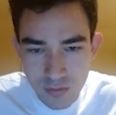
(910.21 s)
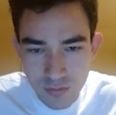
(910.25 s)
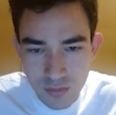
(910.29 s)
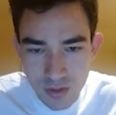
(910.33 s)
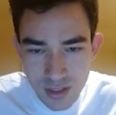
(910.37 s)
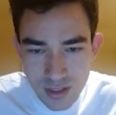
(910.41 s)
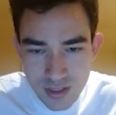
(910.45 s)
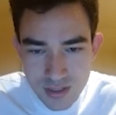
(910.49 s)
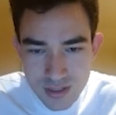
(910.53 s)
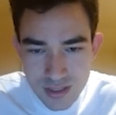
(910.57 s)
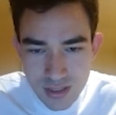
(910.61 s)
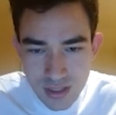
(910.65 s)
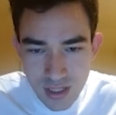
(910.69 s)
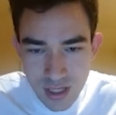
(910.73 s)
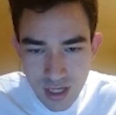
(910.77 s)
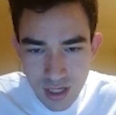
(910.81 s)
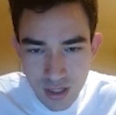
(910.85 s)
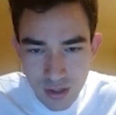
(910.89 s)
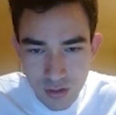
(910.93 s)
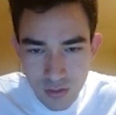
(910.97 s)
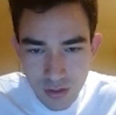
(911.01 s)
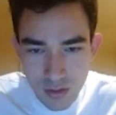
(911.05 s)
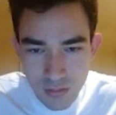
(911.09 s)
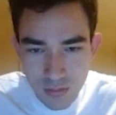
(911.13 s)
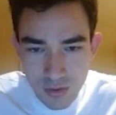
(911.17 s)
because
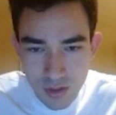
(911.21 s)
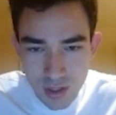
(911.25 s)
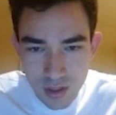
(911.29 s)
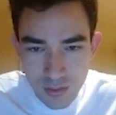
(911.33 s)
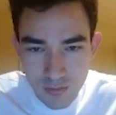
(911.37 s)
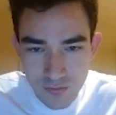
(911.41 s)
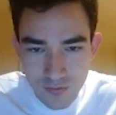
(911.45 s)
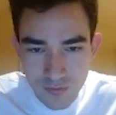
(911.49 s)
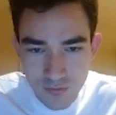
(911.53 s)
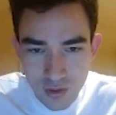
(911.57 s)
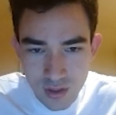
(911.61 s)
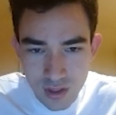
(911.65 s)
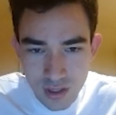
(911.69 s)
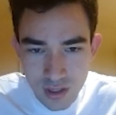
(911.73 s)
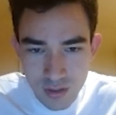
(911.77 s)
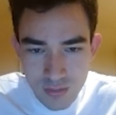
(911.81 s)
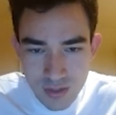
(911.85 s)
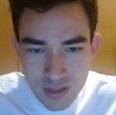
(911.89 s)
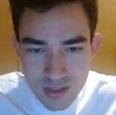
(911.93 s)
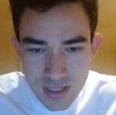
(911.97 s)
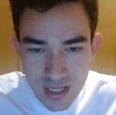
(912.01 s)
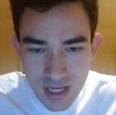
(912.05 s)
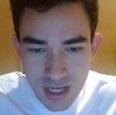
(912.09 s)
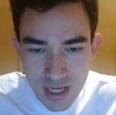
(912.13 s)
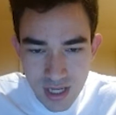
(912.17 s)
now the problem for him
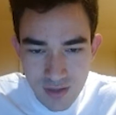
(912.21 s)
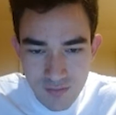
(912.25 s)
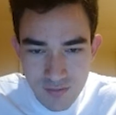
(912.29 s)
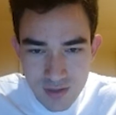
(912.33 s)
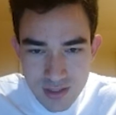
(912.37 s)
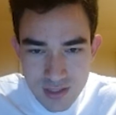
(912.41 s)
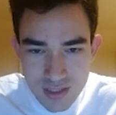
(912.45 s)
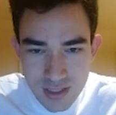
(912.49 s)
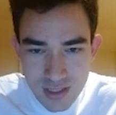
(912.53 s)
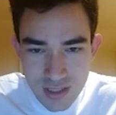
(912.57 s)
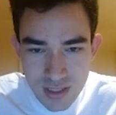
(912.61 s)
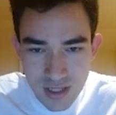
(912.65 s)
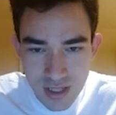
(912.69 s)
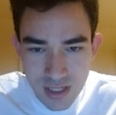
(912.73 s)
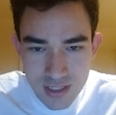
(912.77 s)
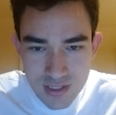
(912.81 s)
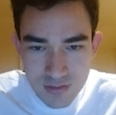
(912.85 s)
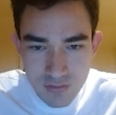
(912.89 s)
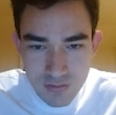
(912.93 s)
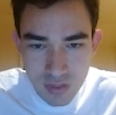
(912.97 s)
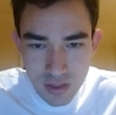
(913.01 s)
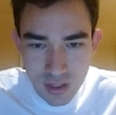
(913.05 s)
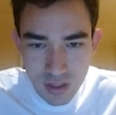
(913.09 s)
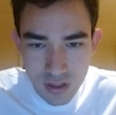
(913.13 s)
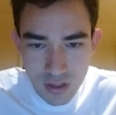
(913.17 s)
is I have this nice
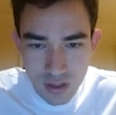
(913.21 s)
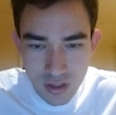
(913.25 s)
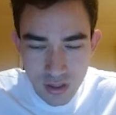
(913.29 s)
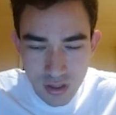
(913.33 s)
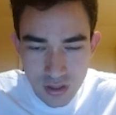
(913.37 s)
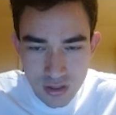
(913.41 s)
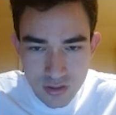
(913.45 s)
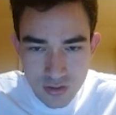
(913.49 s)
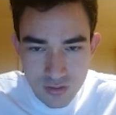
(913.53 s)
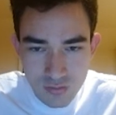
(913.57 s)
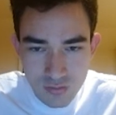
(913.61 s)
pin on his